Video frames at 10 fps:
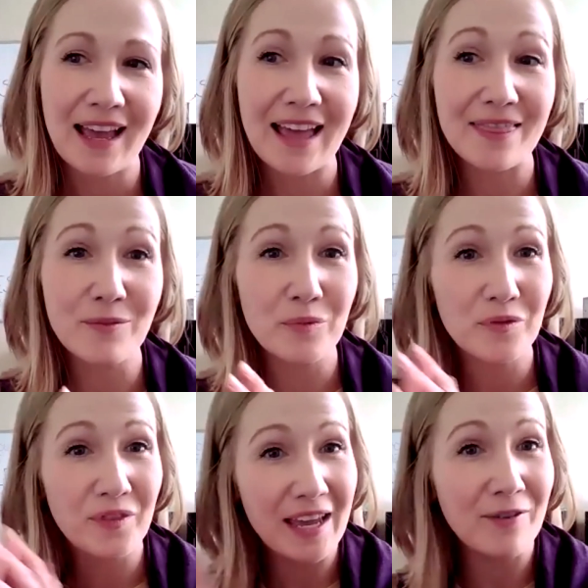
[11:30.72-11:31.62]
And
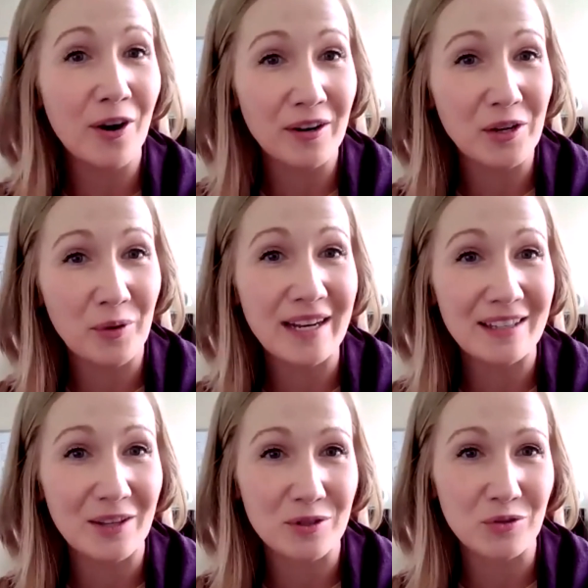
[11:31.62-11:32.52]
they've already
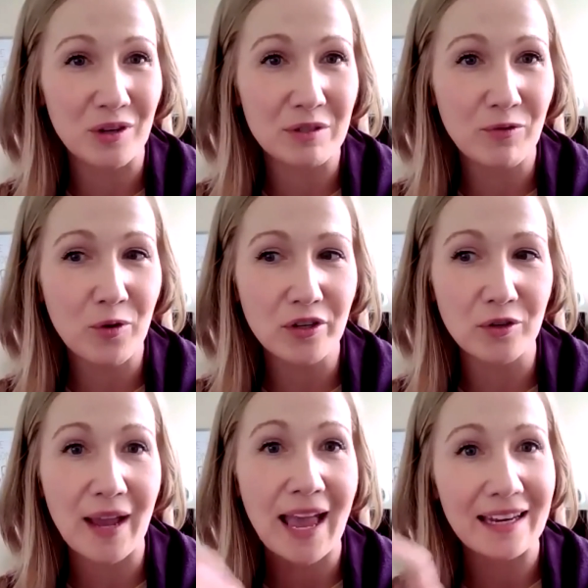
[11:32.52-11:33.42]
created those scripts for
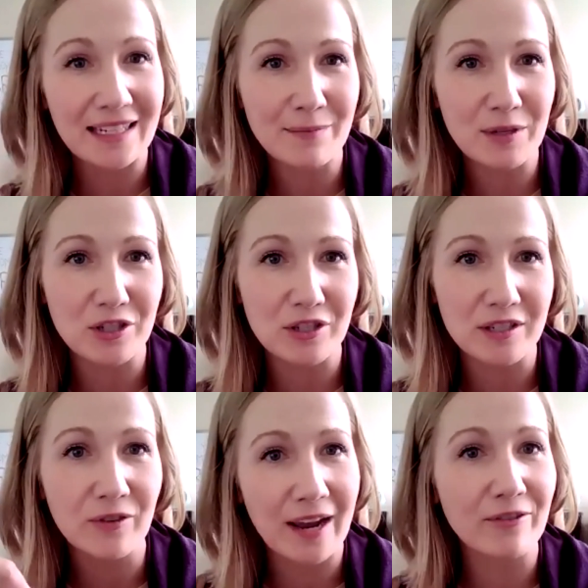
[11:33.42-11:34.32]
you and
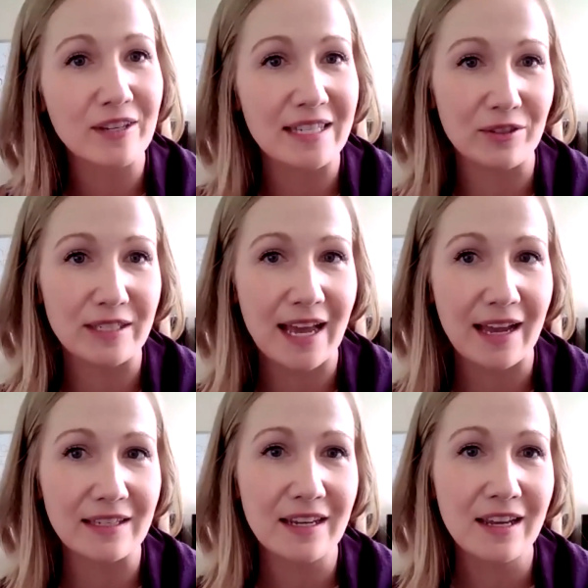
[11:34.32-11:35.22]
images for every single
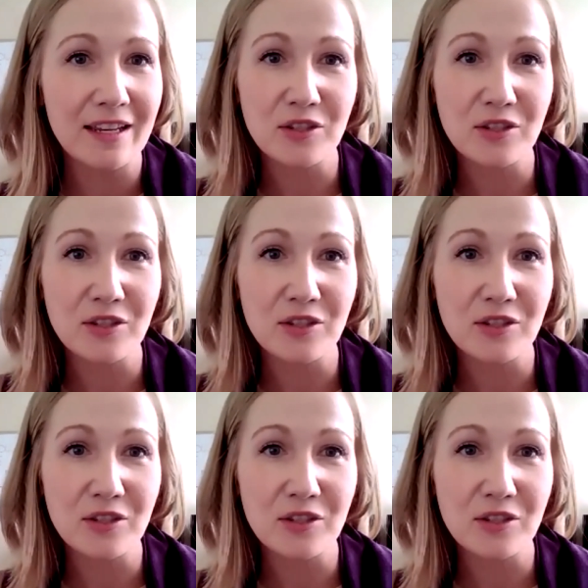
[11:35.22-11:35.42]
text.